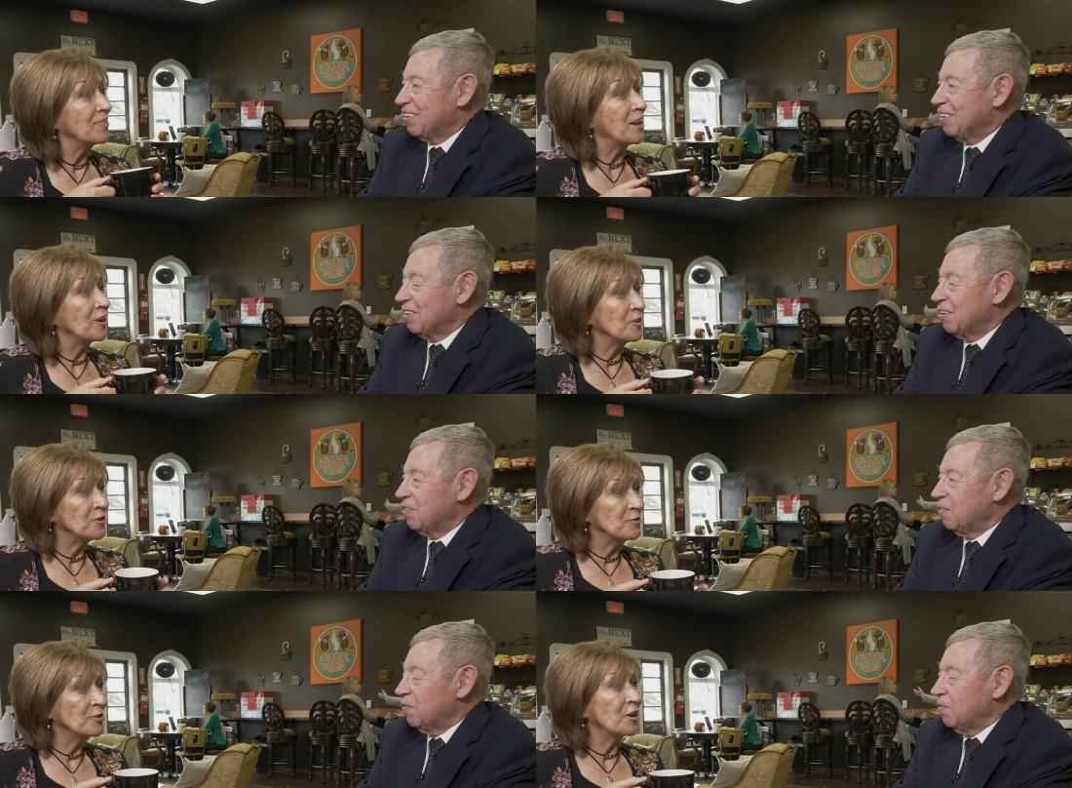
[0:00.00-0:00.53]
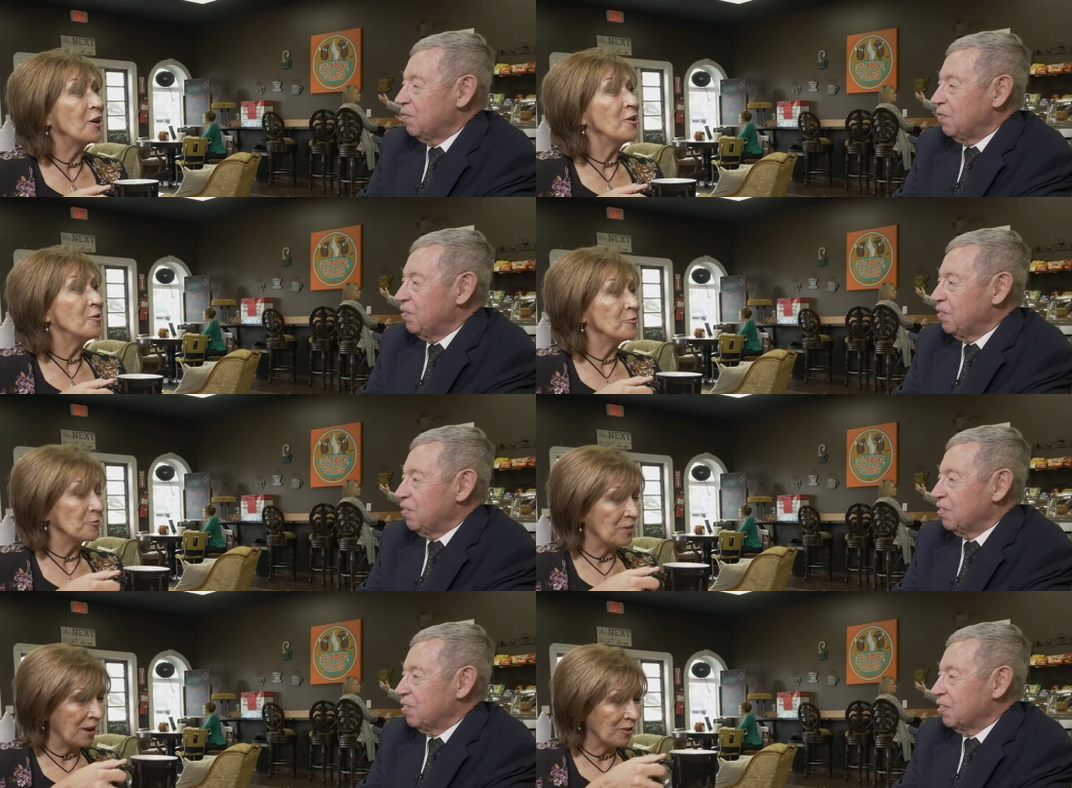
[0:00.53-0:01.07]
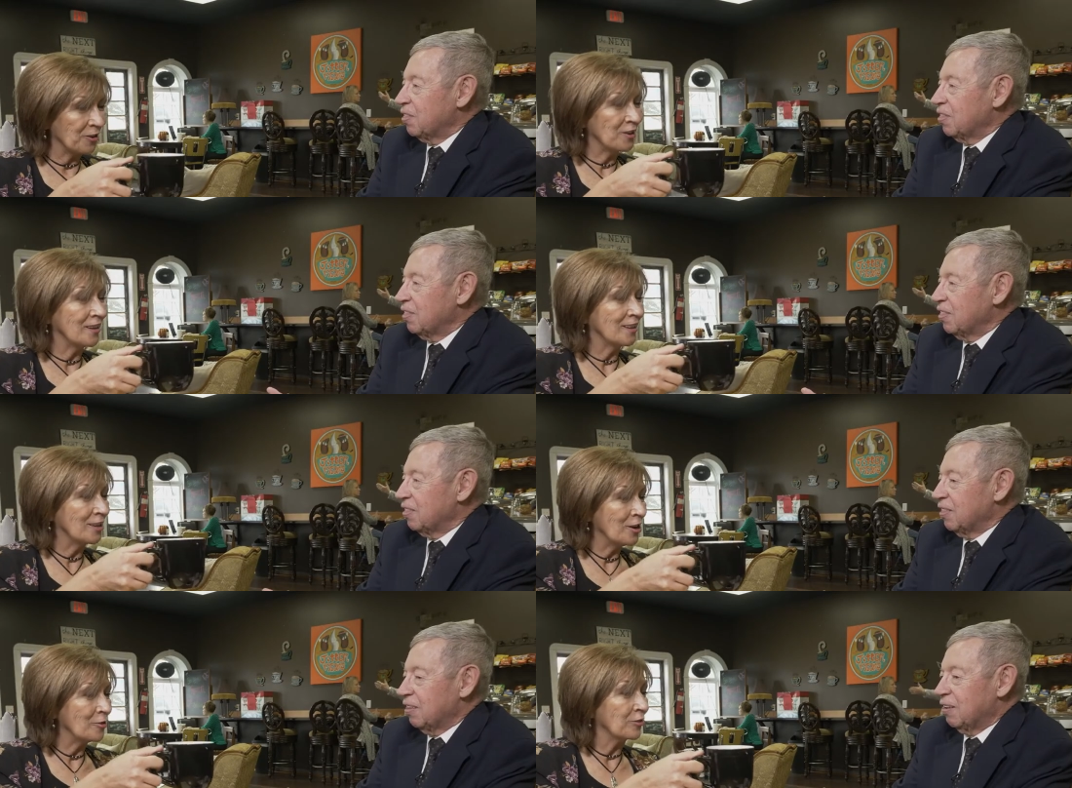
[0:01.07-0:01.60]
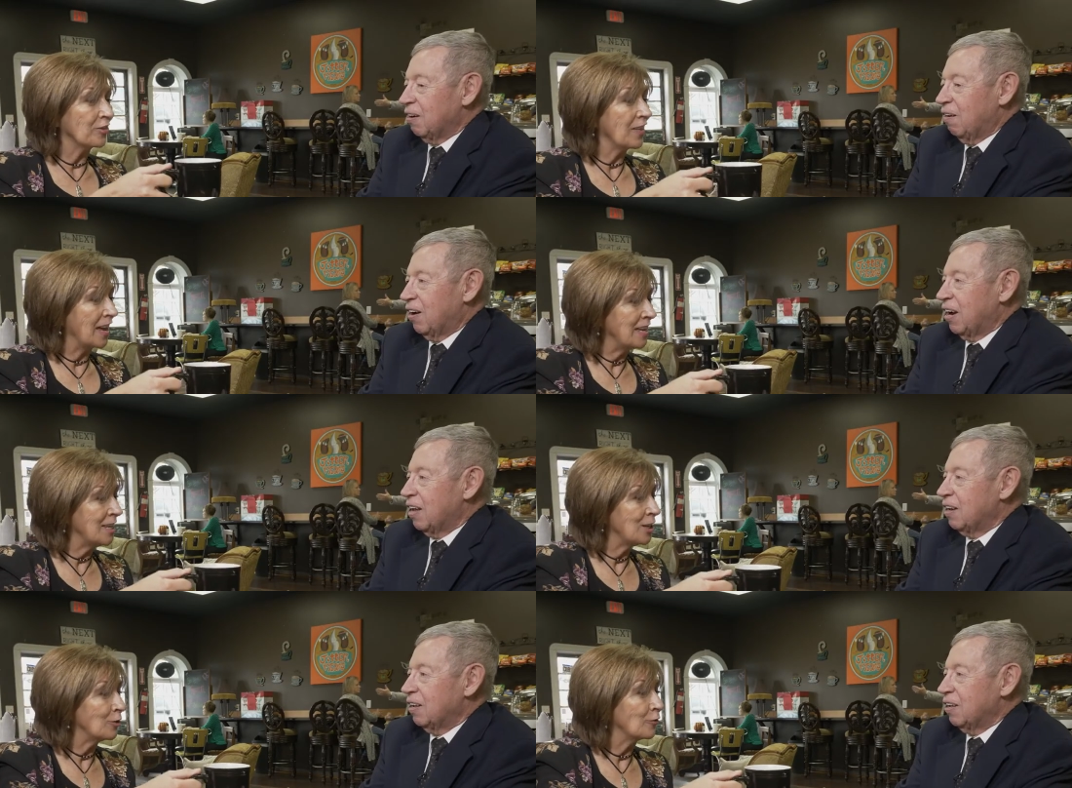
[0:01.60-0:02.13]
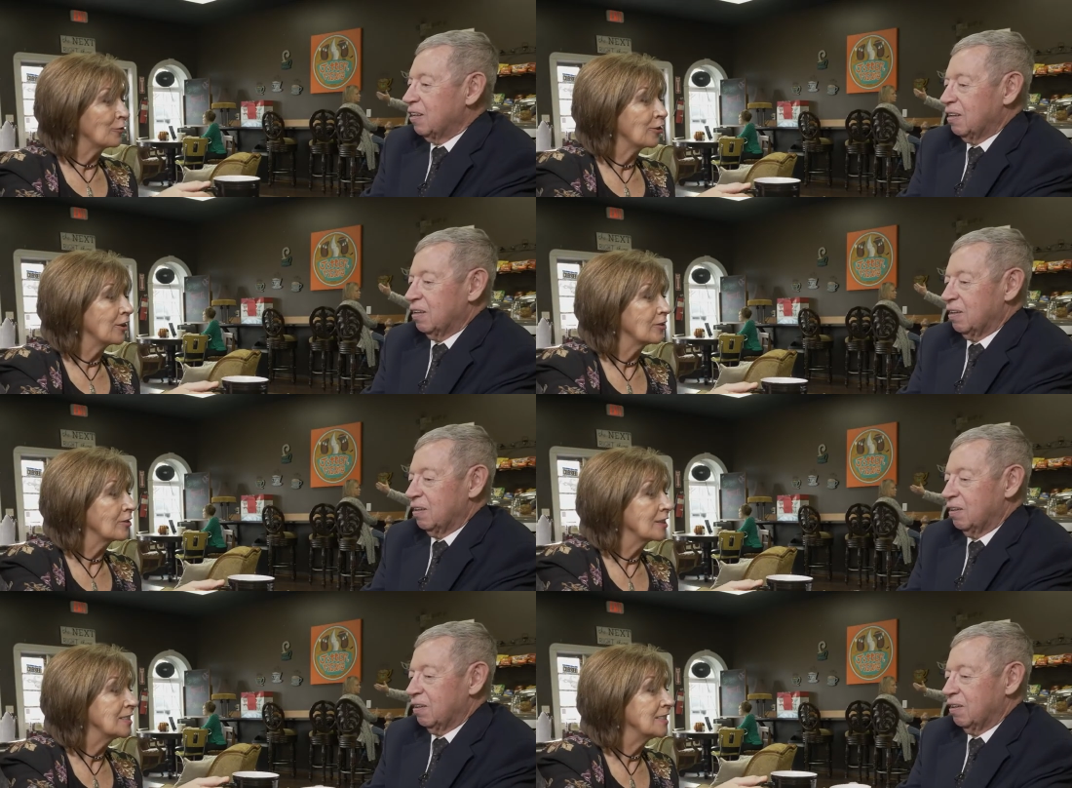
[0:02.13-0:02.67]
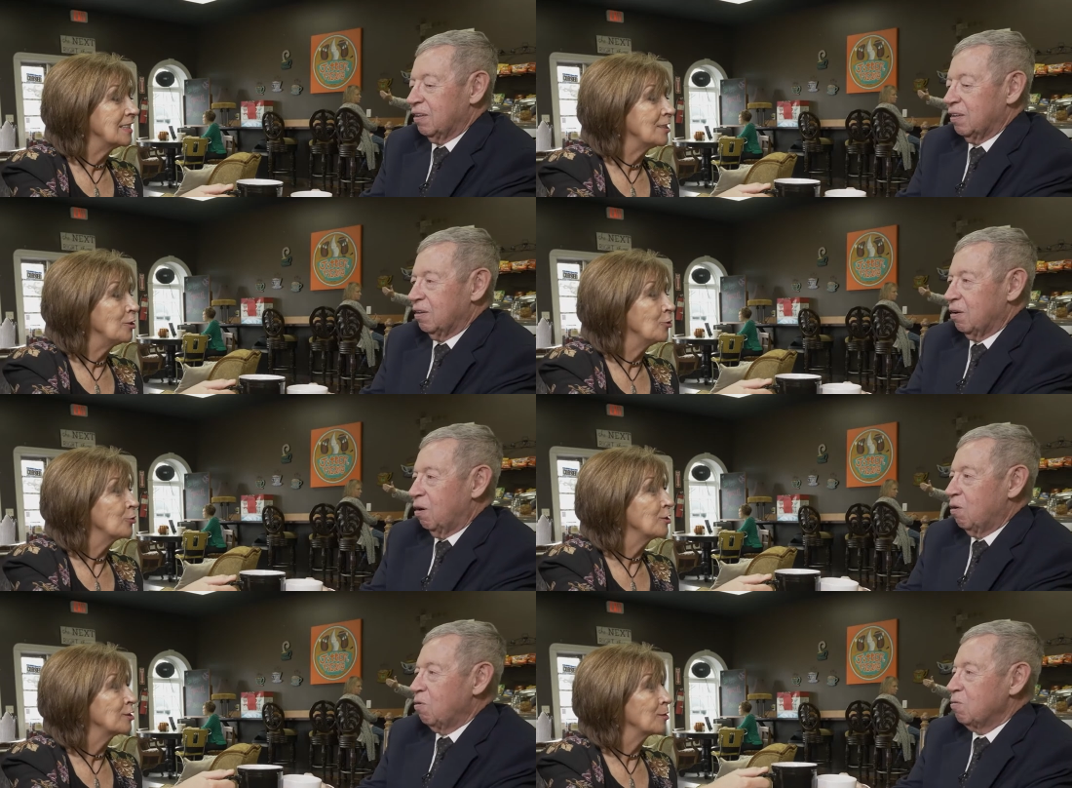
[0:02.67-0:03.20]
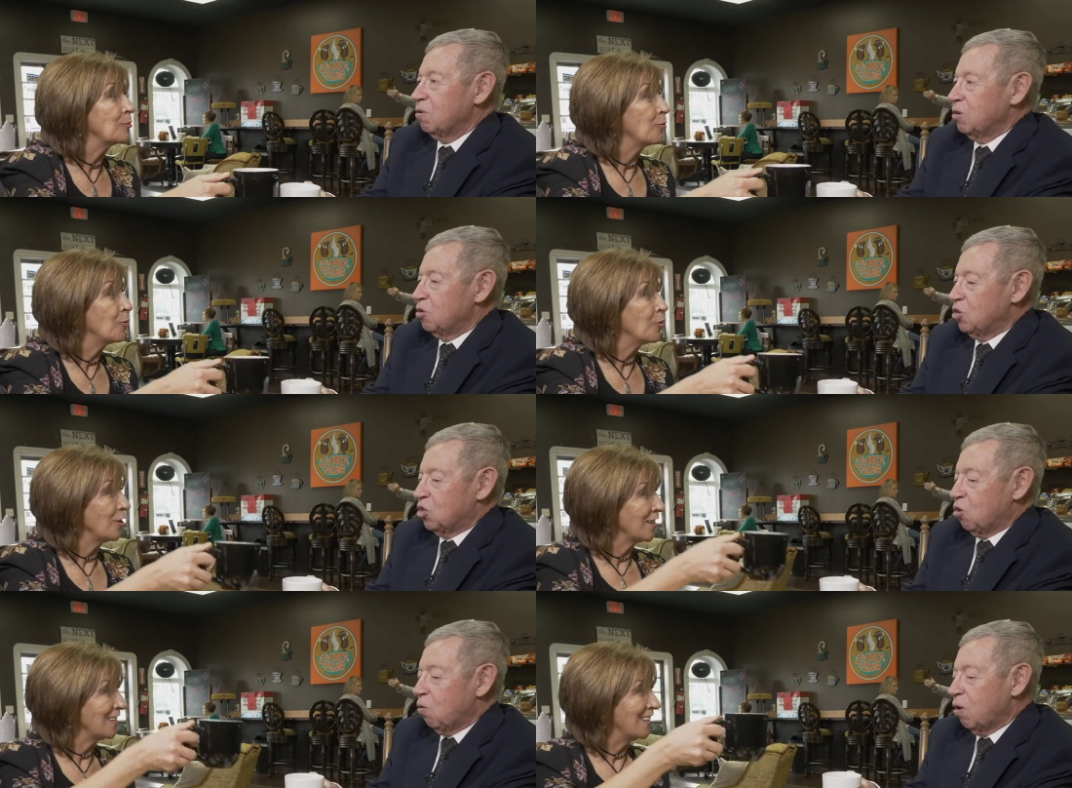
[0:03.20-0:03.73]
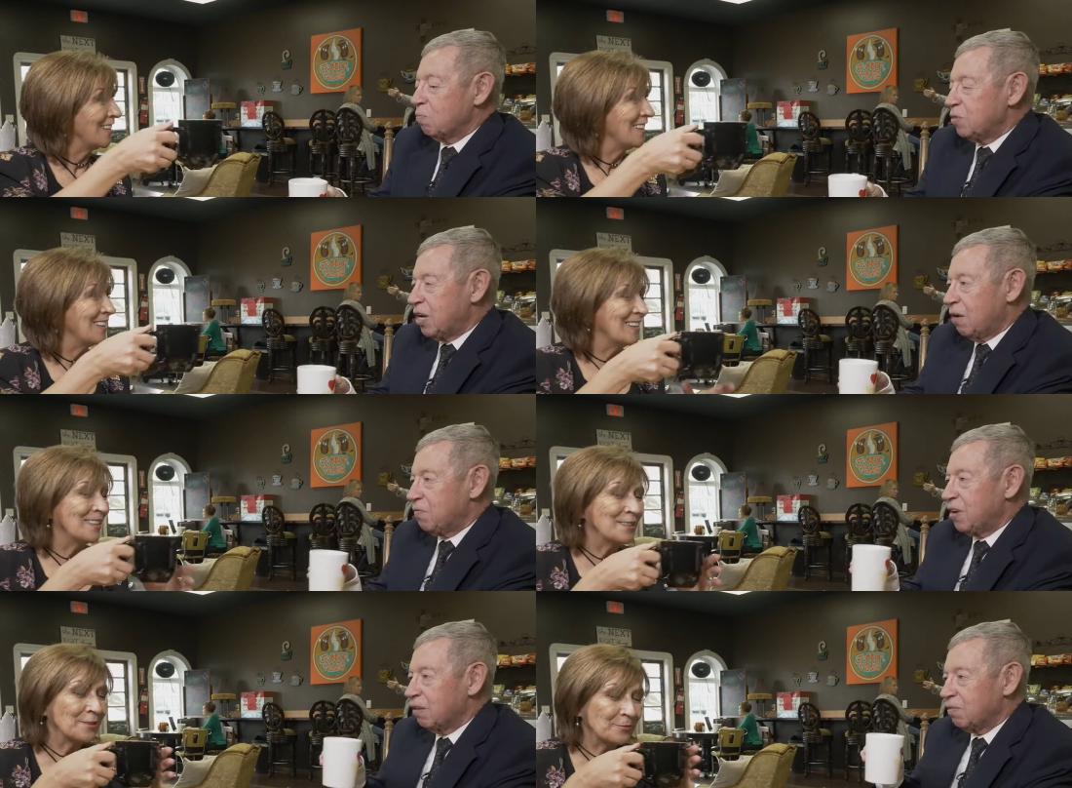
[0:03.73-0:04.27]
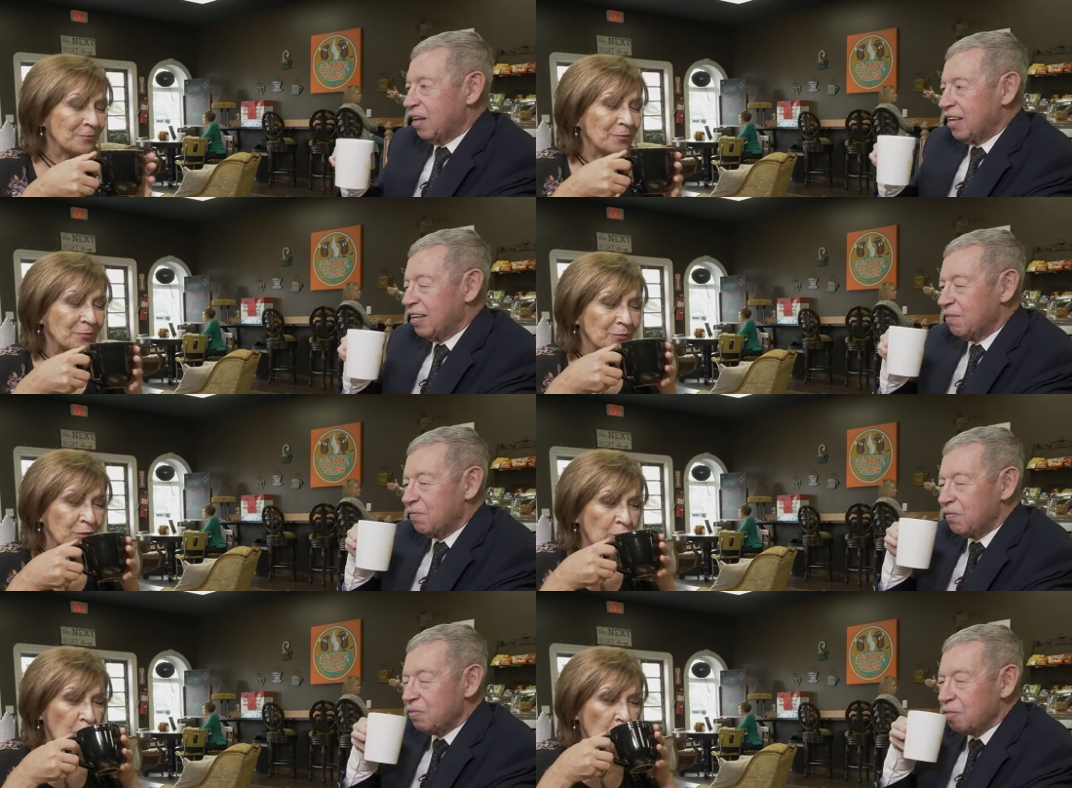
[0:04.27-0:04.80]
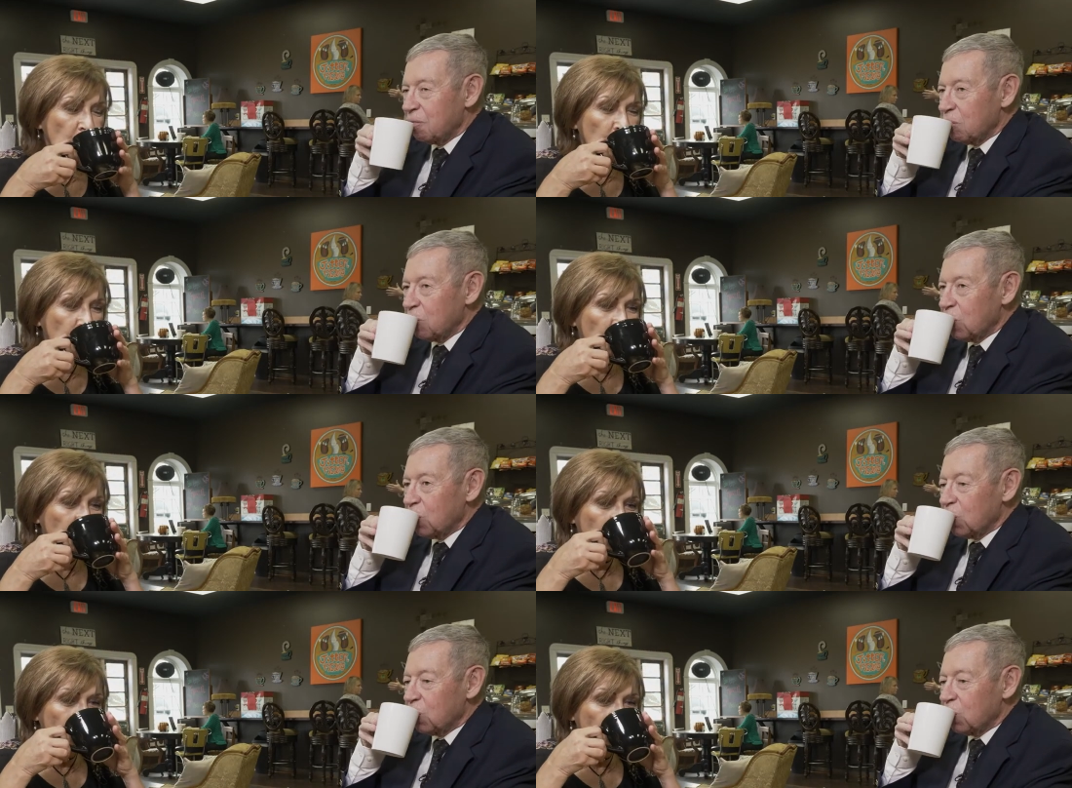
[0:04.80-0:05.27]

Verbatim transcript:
Speaker 1: There you go. There you go. Thank you for your continued oh, support. Sure, definitely.